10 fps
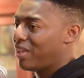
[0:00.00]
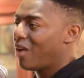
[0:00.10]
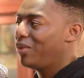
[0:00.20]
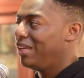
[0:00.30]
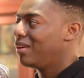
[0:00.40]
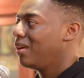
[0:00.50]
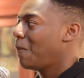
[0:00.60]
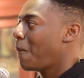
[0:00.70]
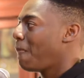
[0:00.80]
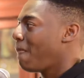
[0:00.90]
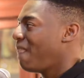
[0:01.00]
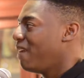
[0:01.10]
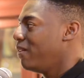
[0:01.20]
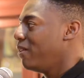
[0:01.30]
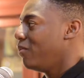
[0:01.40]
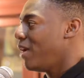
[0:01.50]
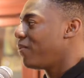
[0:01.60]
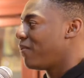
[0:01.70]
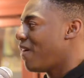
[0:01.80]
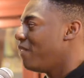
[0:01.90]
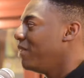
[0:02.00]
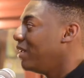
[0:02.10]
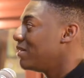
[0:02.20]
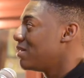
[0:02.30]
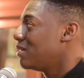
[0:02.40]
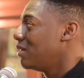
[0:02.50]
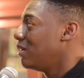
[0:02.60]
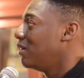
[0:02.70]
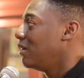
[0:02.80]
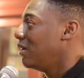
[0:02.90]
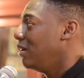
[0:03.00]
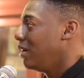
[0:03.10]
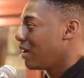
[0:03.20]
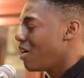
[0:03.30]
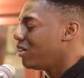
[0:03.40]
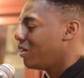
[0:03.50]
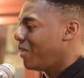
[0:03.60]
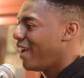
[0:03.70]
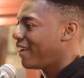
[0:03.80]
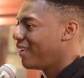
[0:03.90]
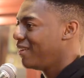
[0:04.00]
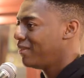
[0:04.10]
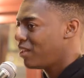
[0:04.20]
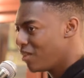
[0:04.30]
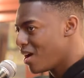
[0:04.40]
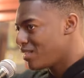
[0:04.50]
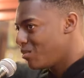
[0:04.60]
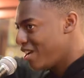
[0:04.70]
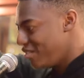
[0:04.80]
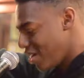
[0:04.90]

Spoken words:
for that week, wait for 5 minutes and call her back. Thank you guys, I'm Ryan